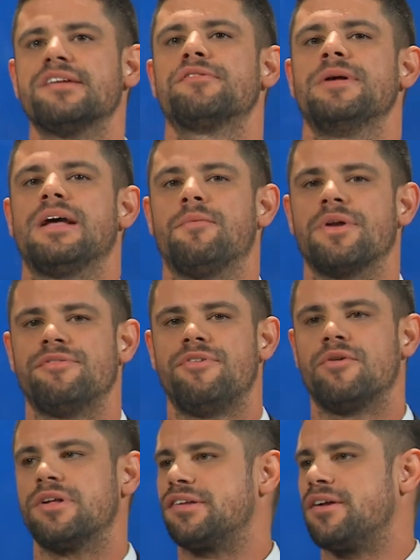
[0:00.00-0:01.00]
this week I want to
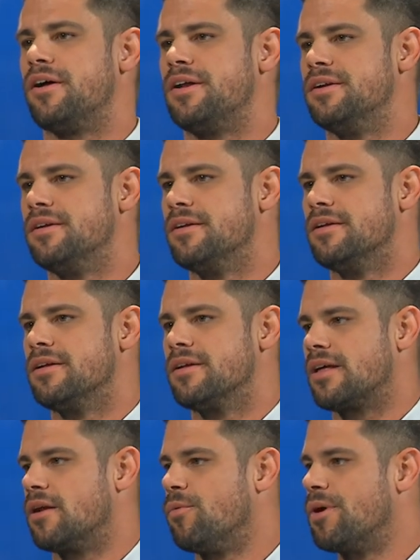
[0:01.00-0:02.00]
focus on
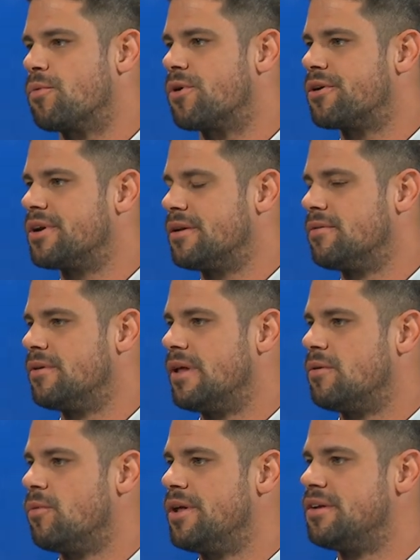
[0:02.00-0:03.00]
kind of one word and,
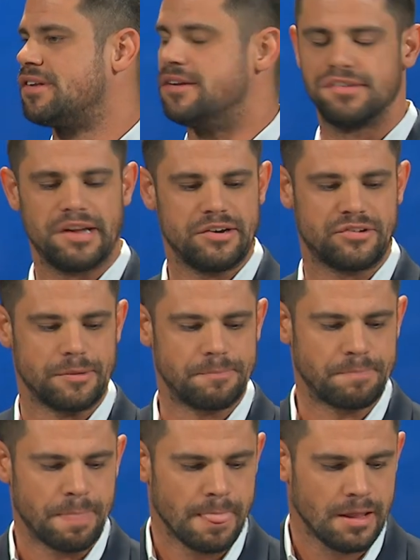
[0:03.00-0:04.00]
and one
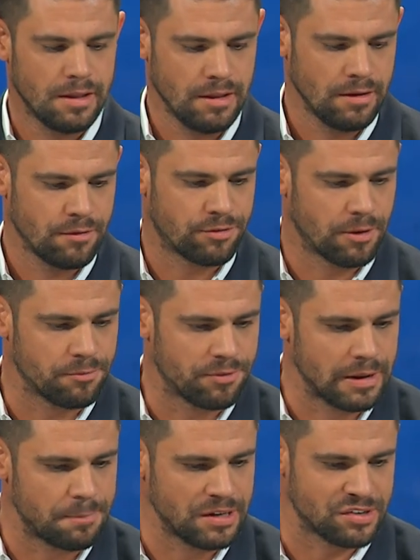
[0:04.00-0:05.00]
sensation from
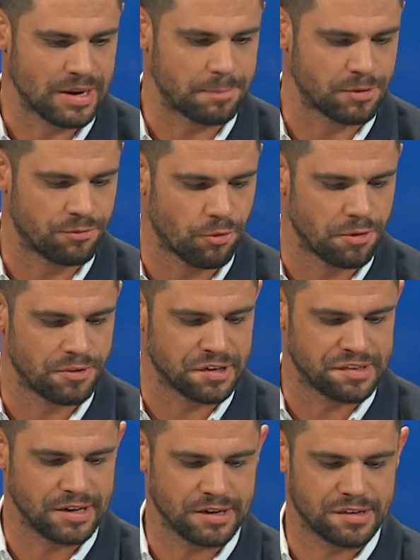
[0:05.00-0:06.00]
Philippians chapter 4,
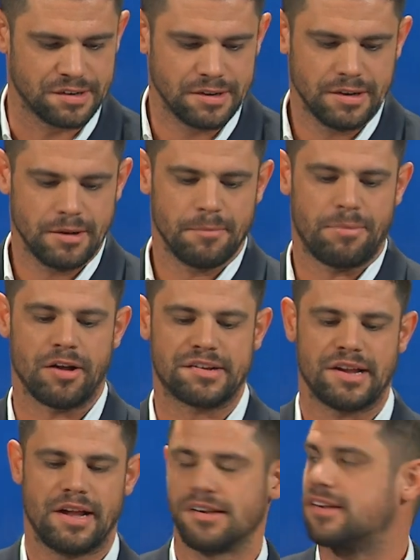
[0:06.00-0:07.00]
verse 6. Paul
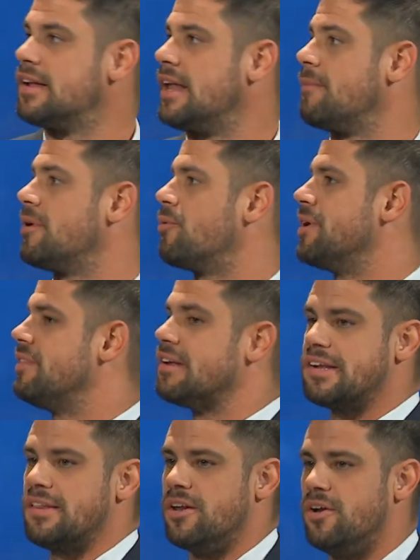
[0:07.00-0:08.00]
says, and I'm going to read
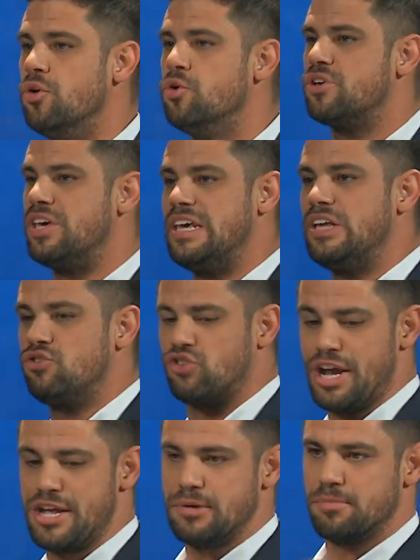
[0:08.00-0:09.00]
this in the New King
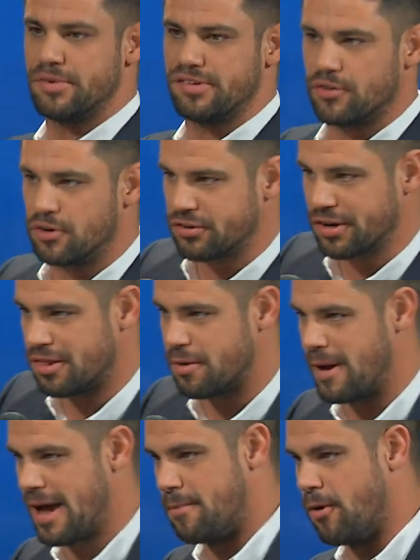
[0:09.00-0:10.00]
James Version of
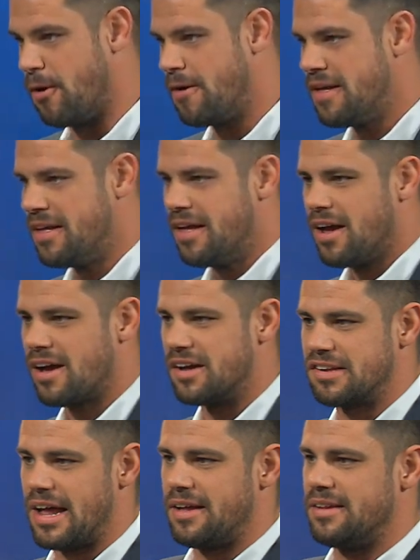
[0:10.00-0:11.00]
the Bible
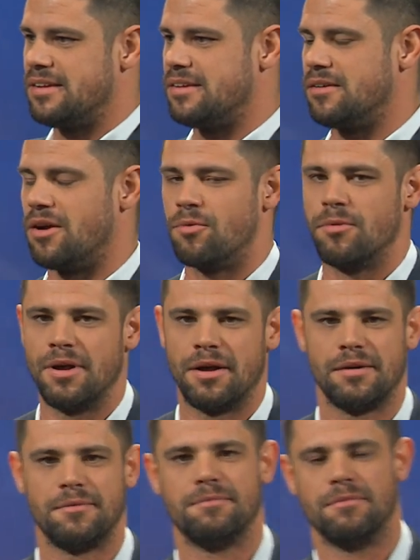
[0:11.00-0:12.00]
because I uh,
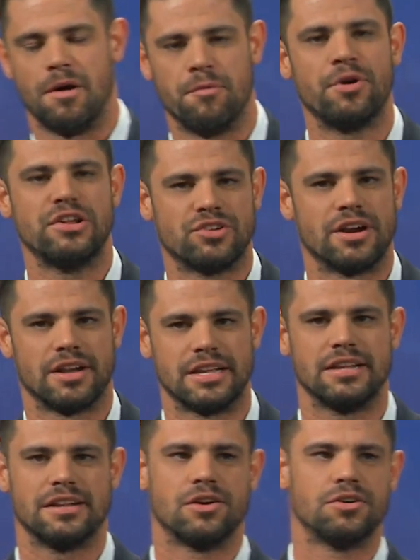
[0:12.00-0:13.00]
uh,
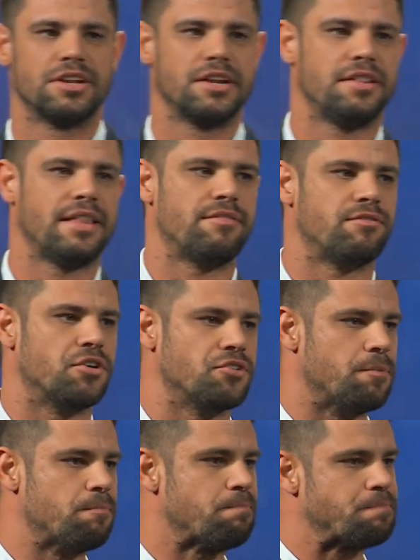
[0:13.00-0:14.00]
originally learned it in that
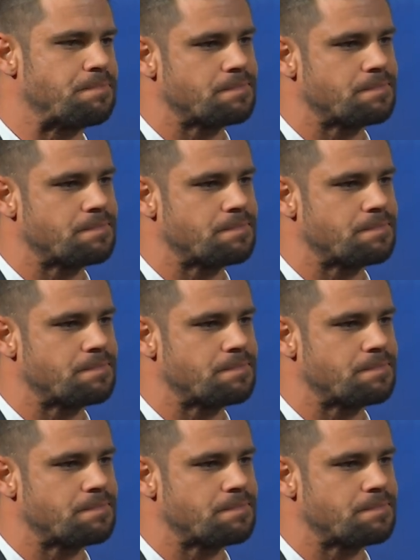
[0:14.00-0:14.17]
version.